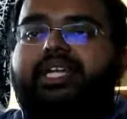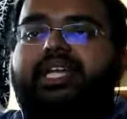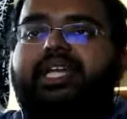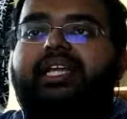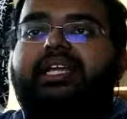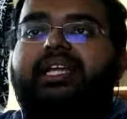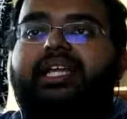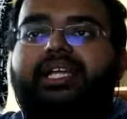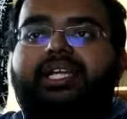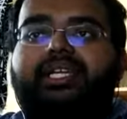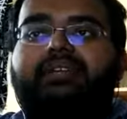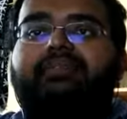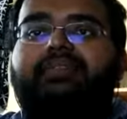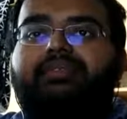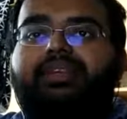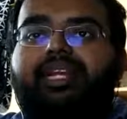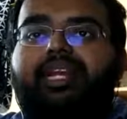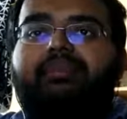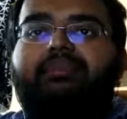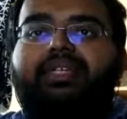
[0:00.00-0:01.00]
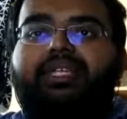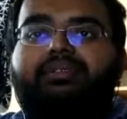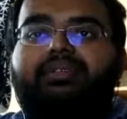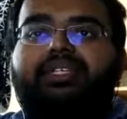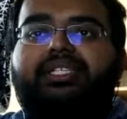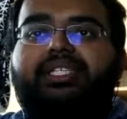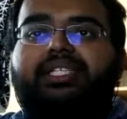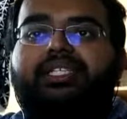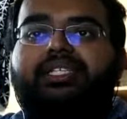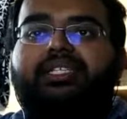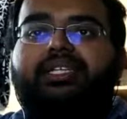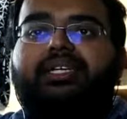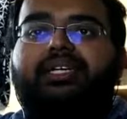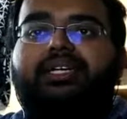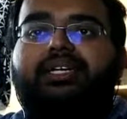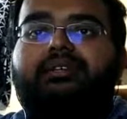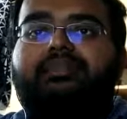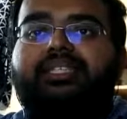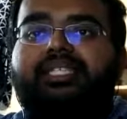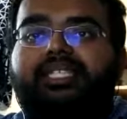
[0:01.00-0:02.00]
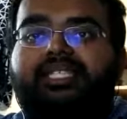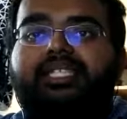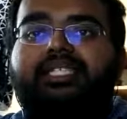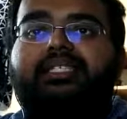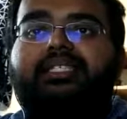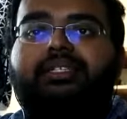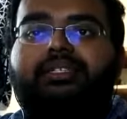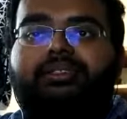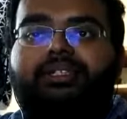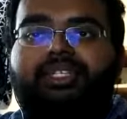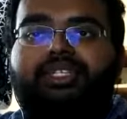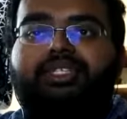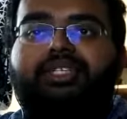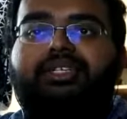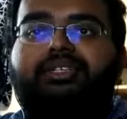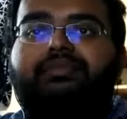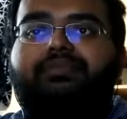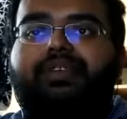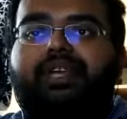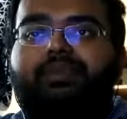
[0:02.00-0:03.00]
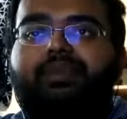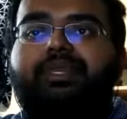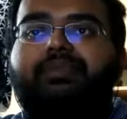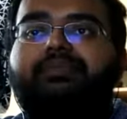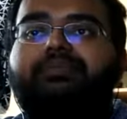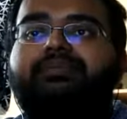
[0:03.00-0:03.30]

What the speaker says: in 1959 by the physicist Richard Feynman.